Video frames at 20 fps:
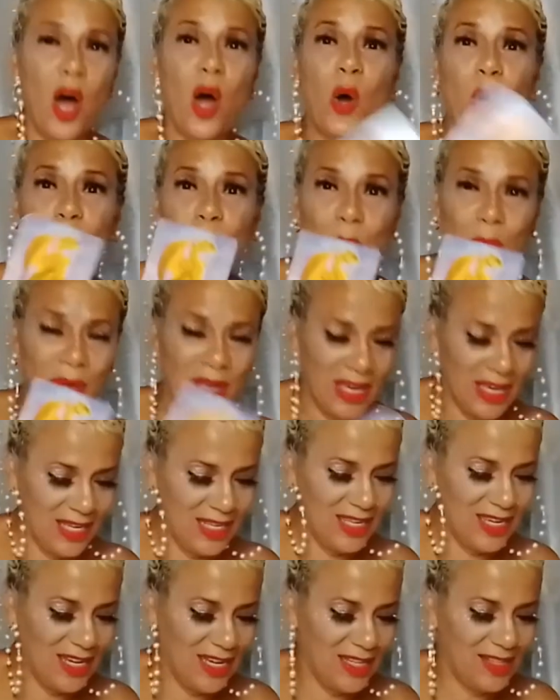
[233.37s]

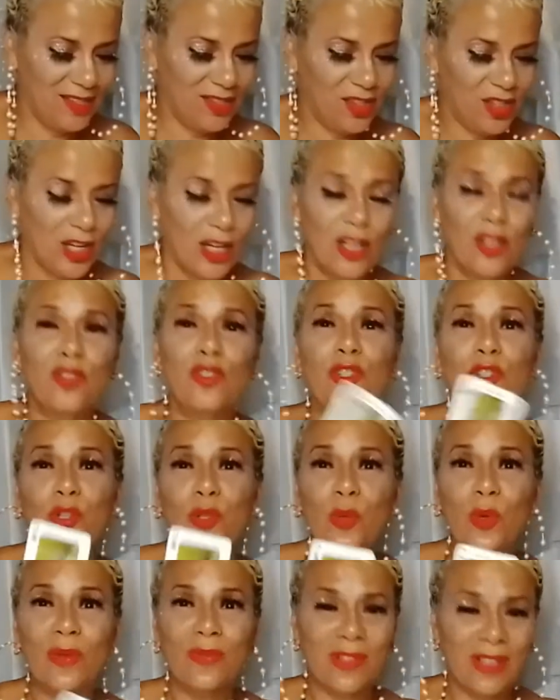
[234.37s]
Opinions,
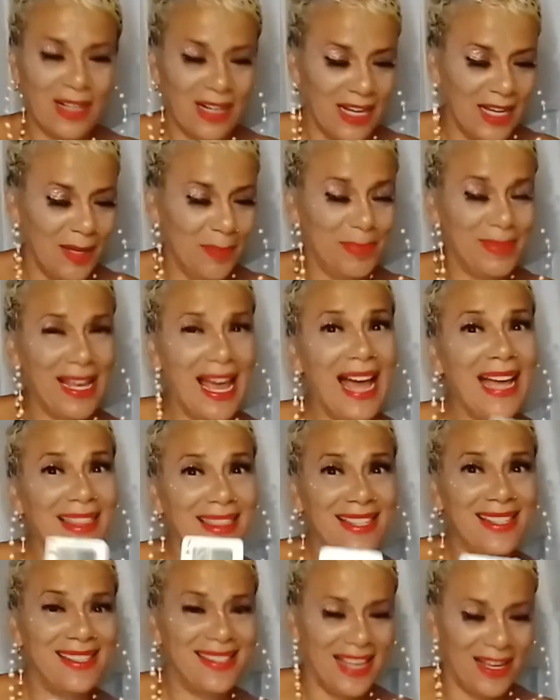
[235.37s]
Two of Clubs,
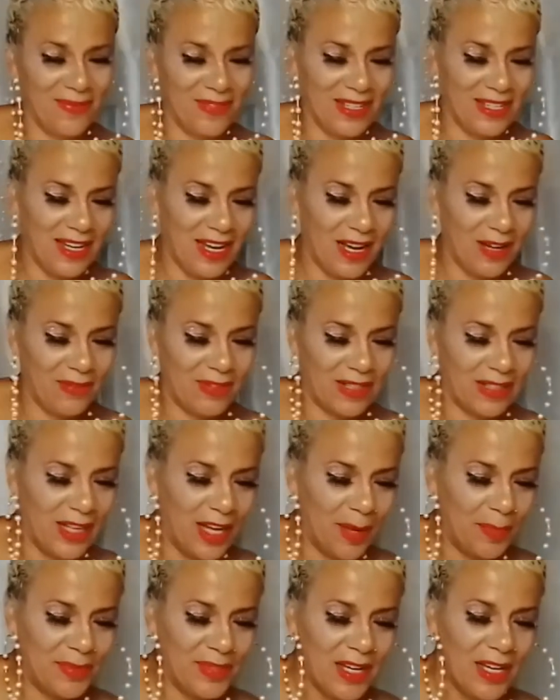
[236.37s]
and the Seven of
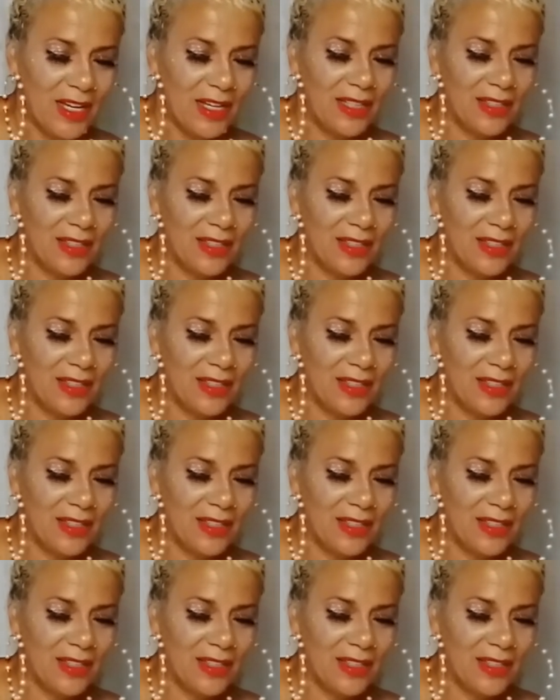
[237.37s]
Clubs.